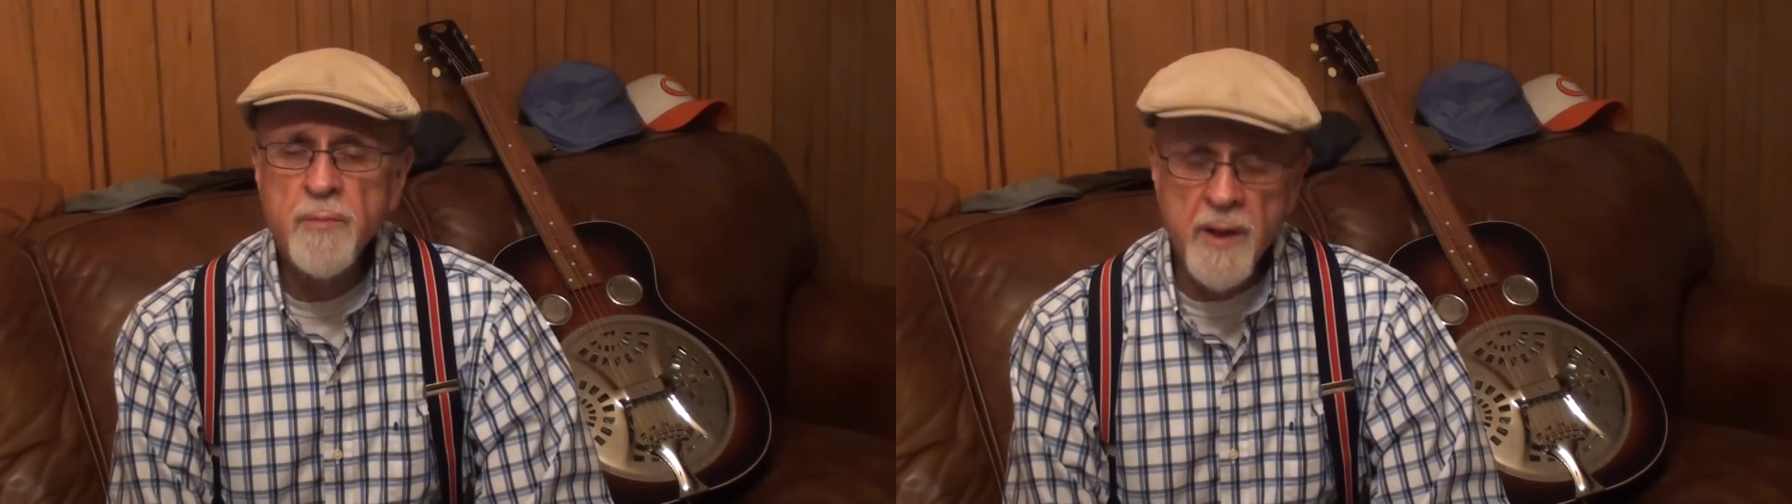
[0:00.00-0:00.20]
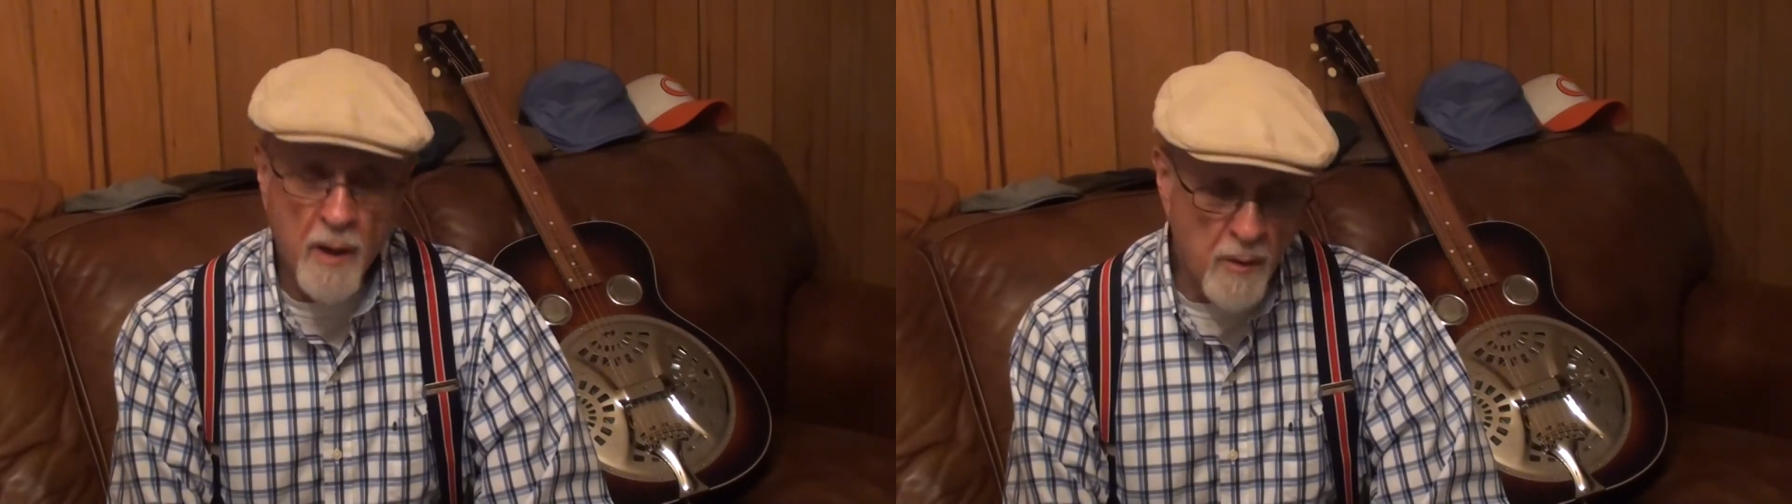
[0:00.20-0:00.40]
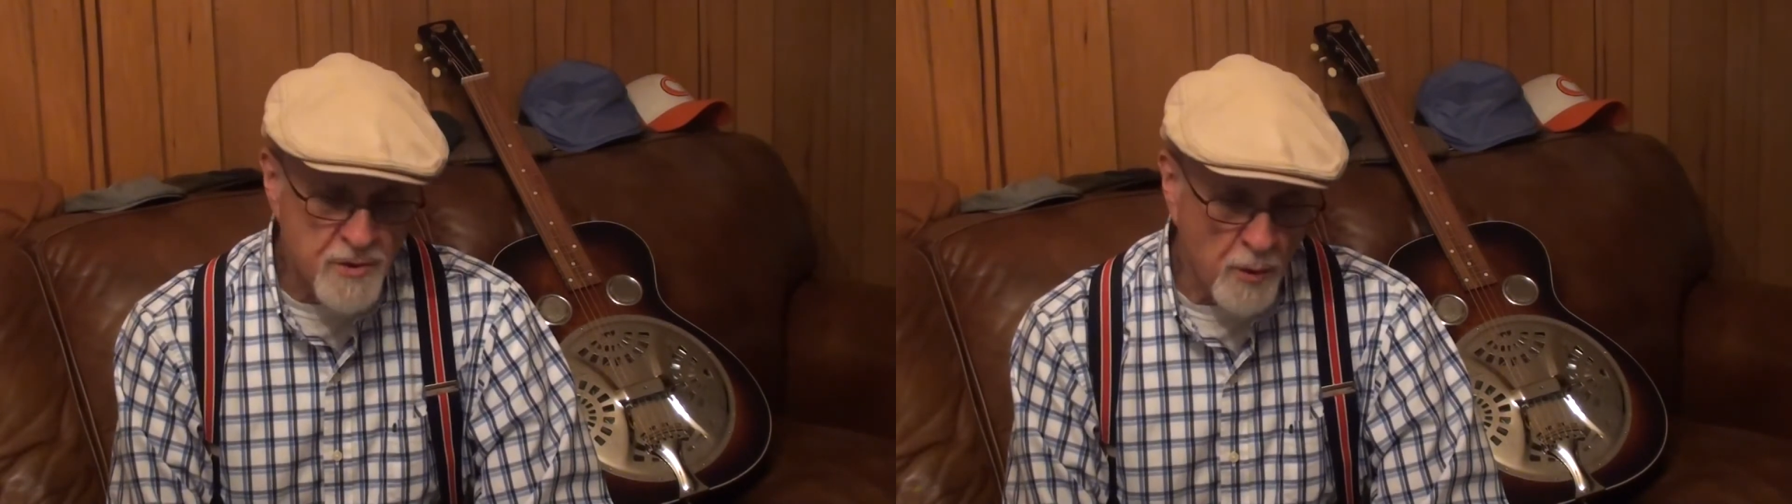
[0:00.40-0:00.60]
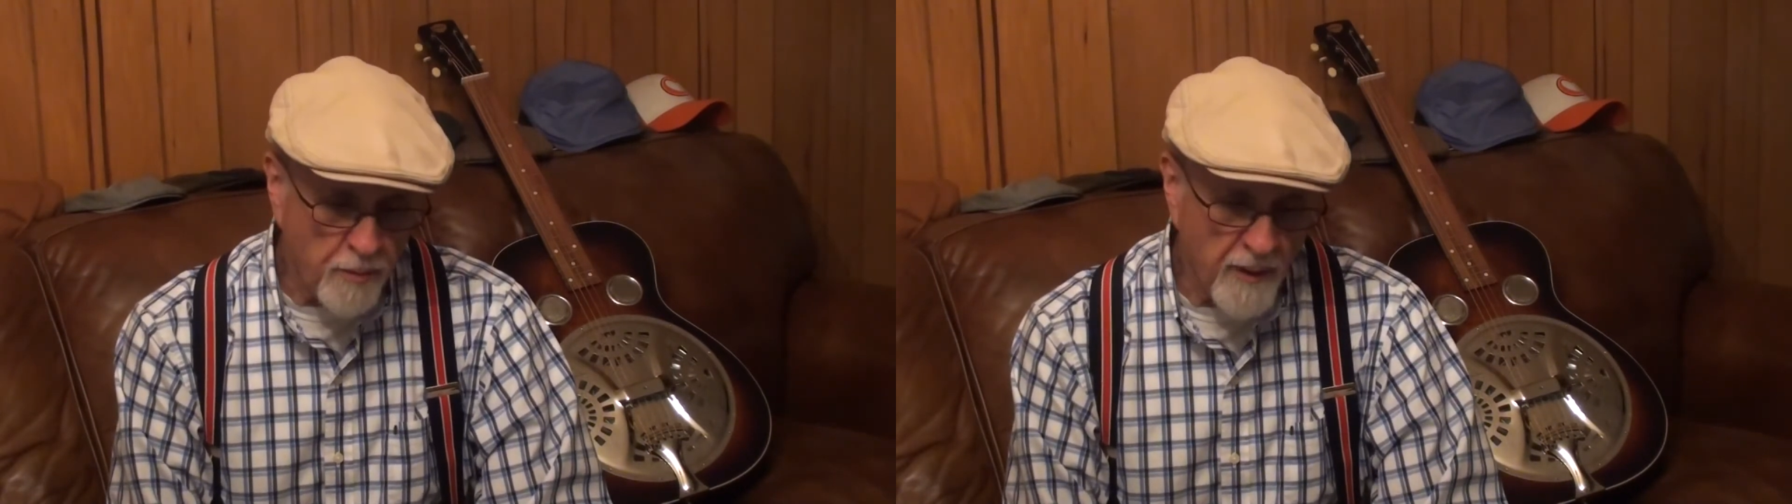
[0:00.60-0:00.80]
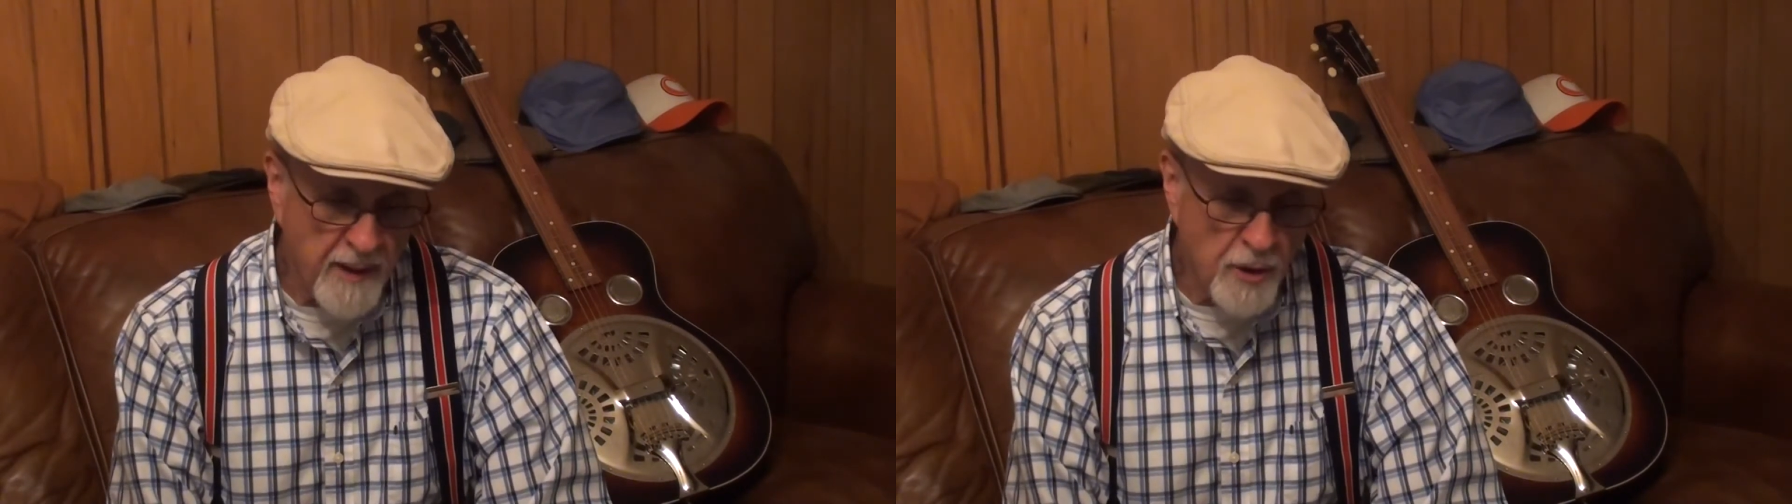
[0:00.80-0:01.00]
but he also
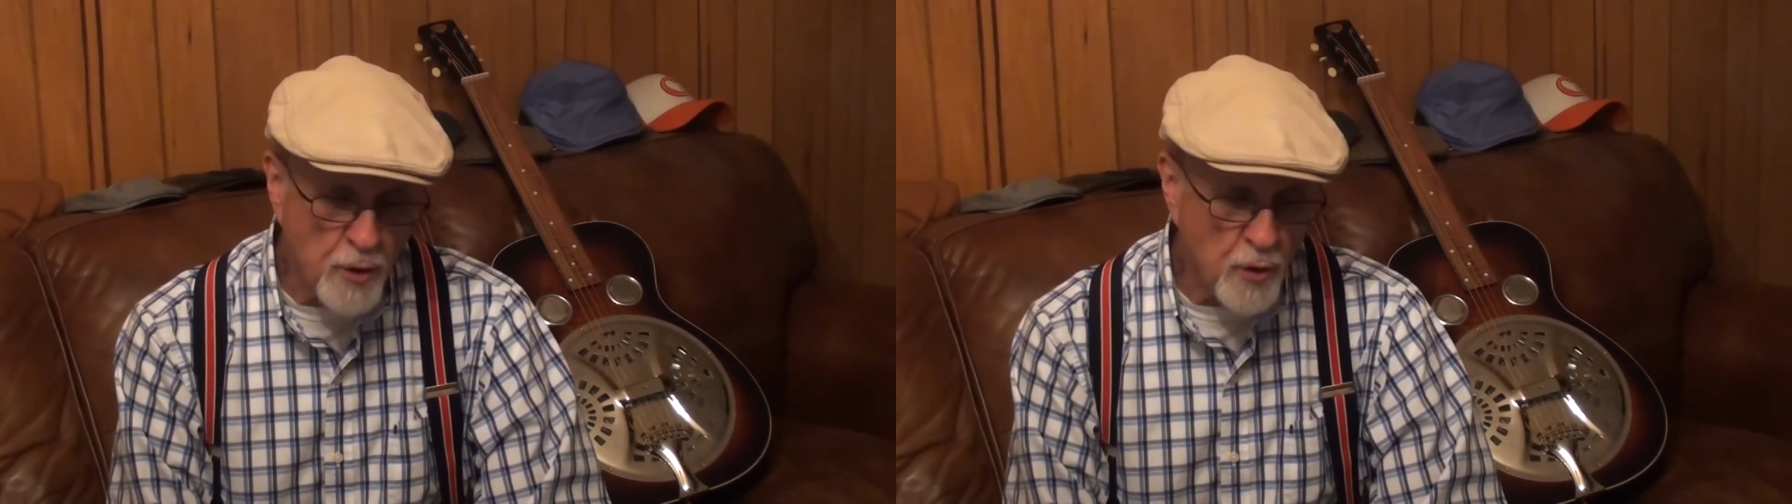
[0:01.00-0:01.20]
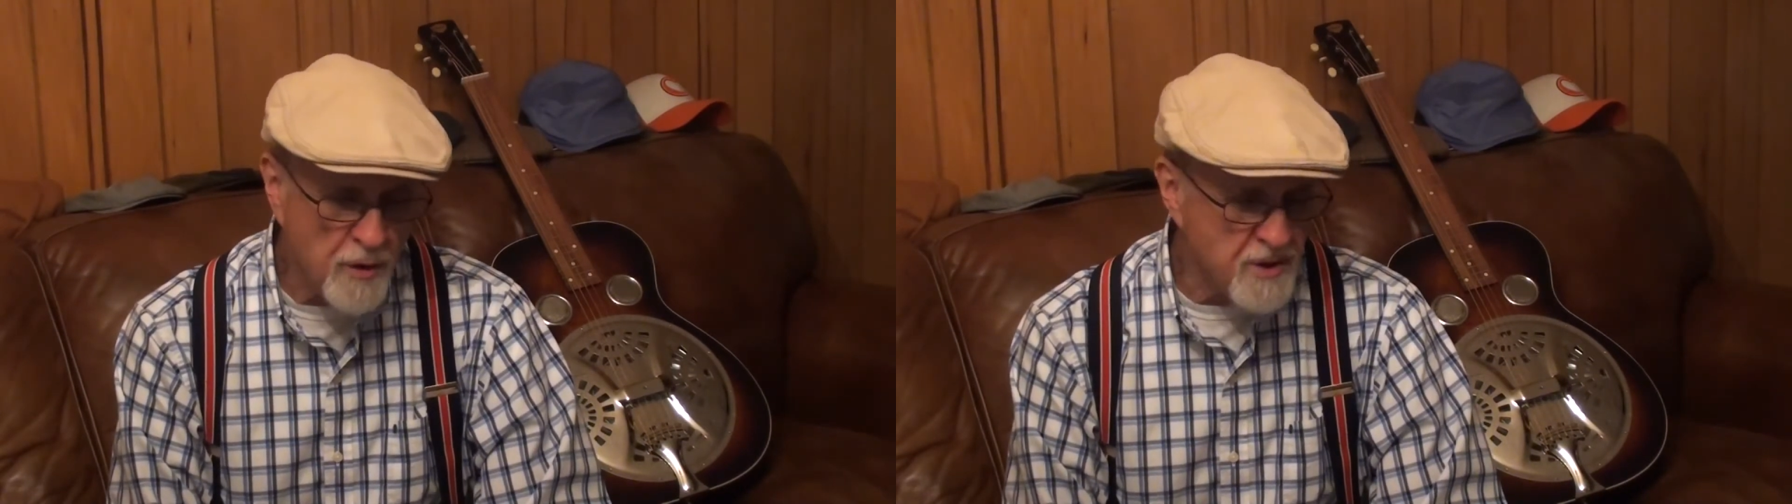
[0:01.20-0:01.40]
played good